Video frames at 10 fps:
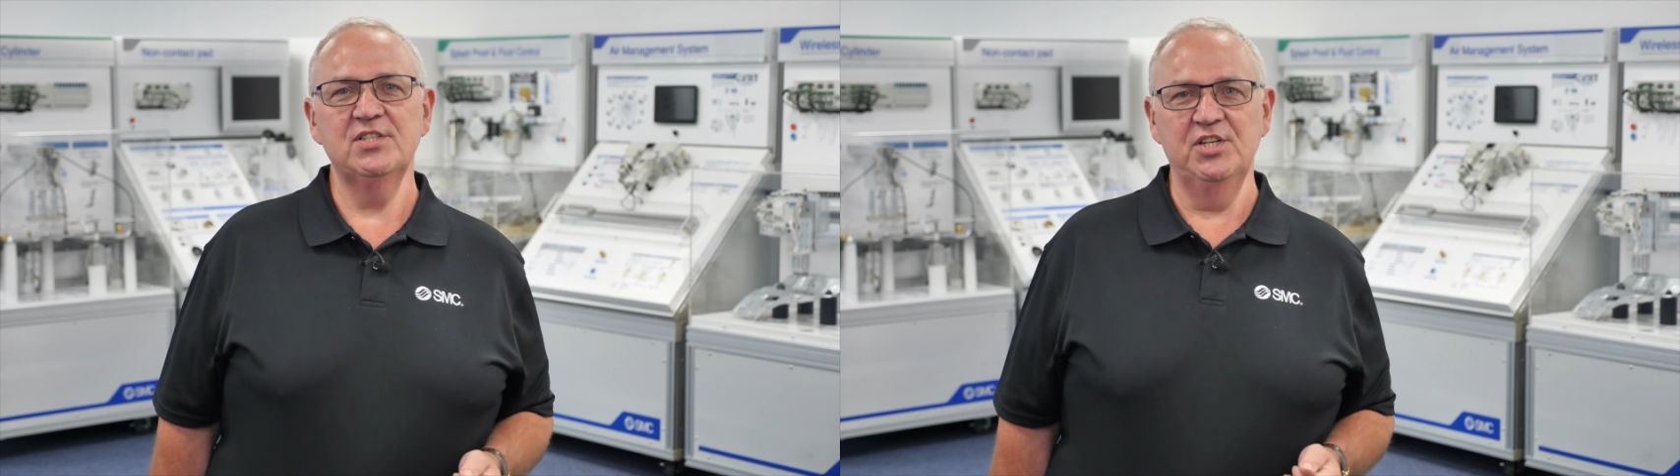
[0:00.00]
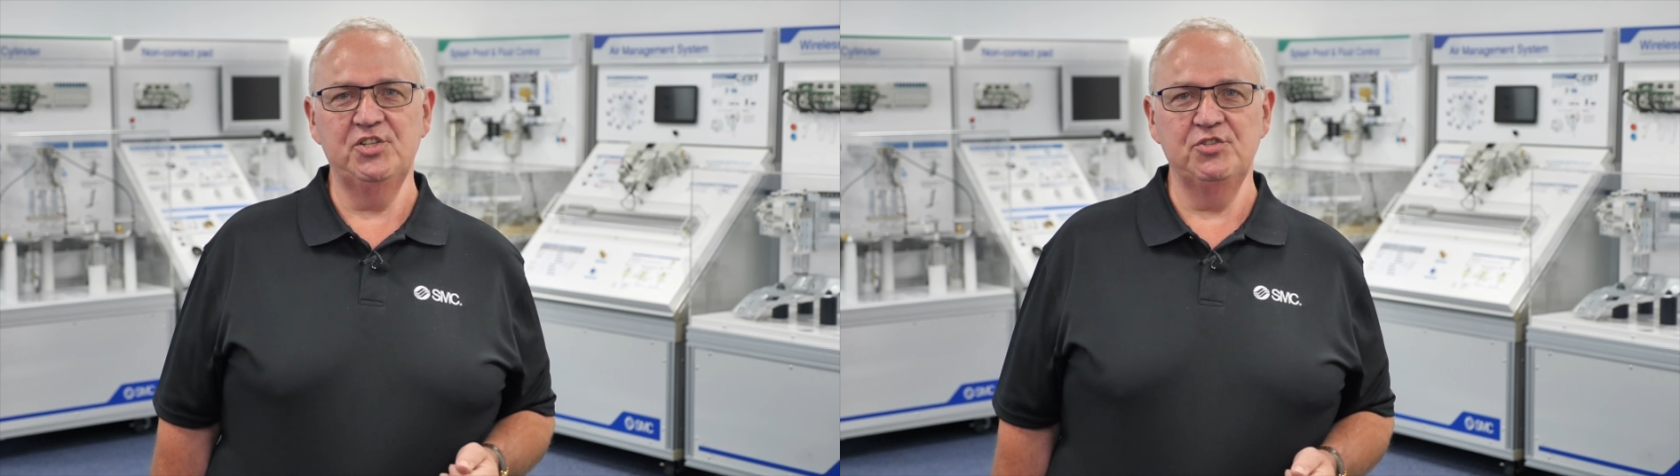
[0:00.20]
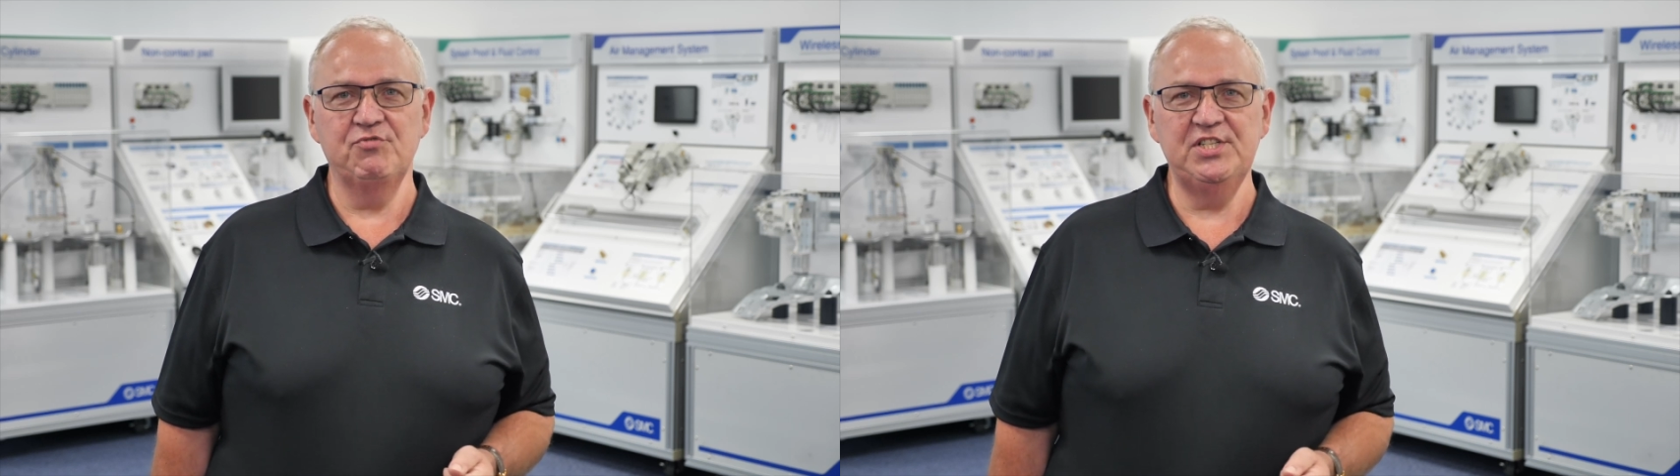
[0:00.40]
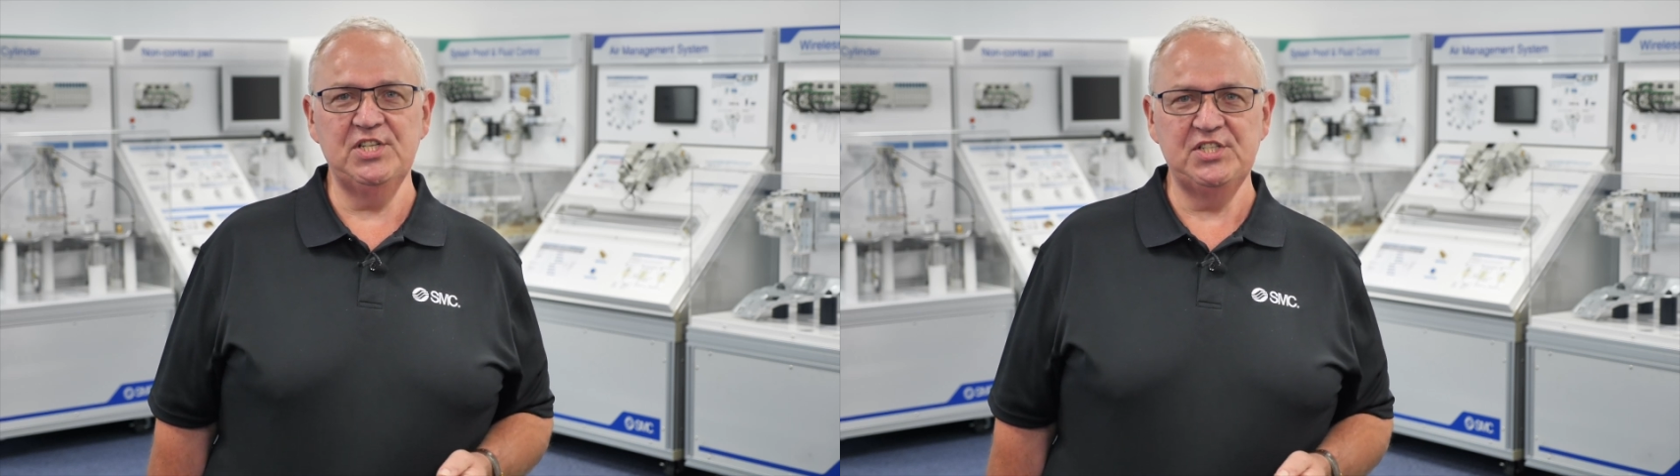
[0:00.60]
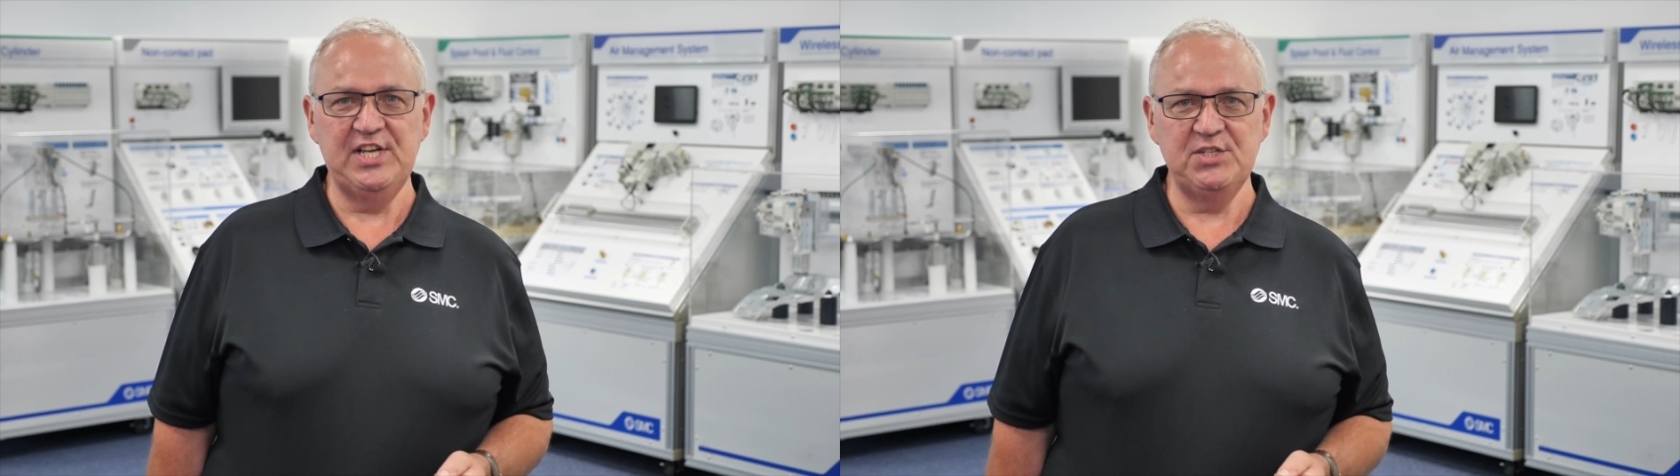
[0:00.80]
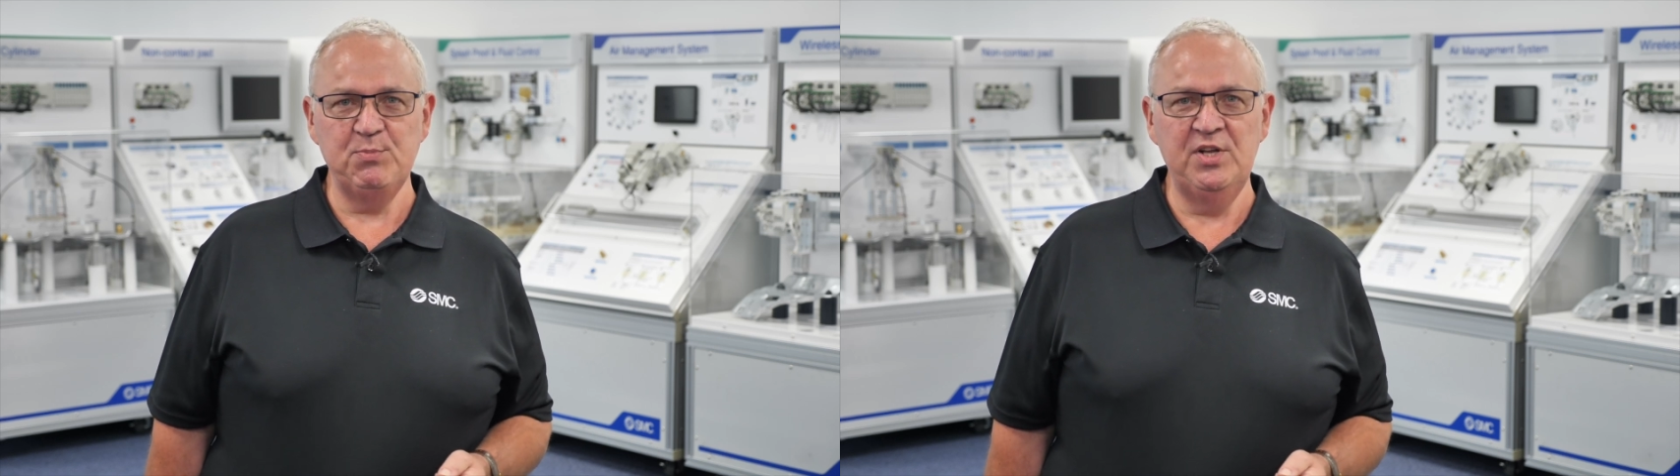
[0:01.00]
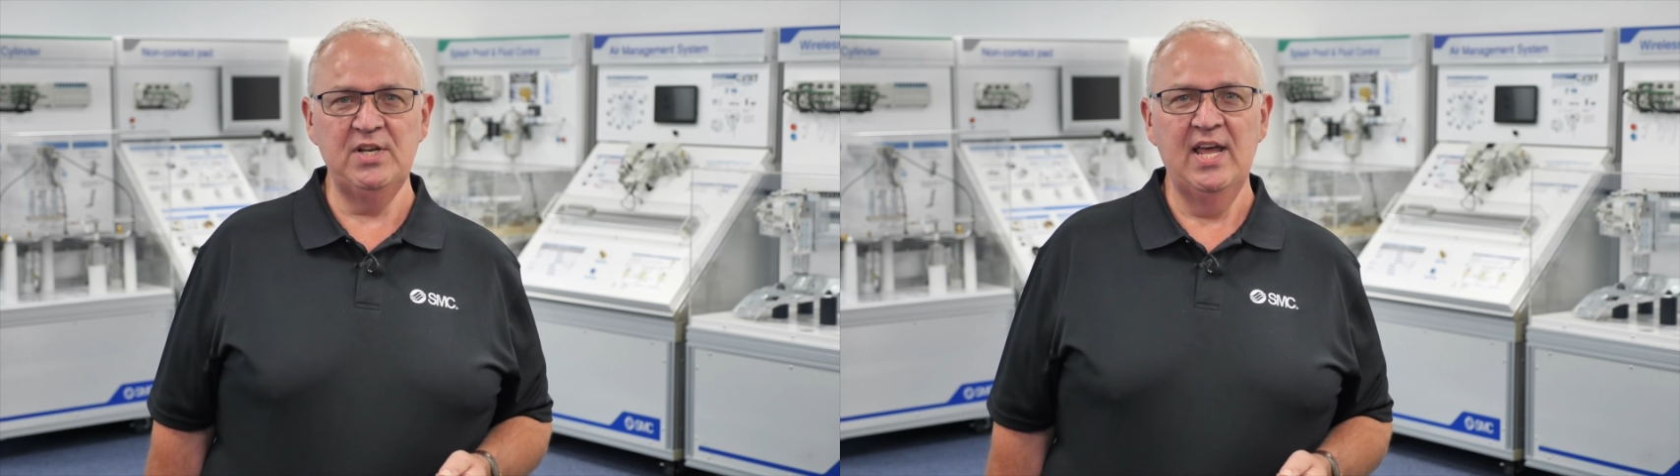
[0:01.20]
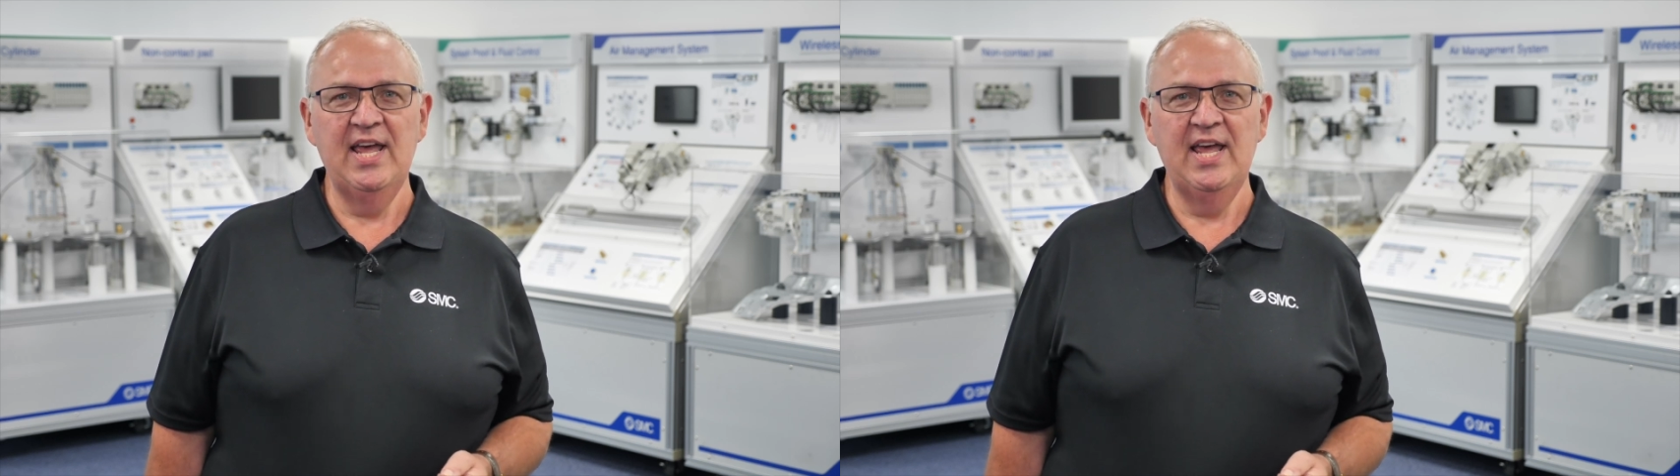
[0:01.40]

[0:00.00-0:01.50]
such as risk assessment,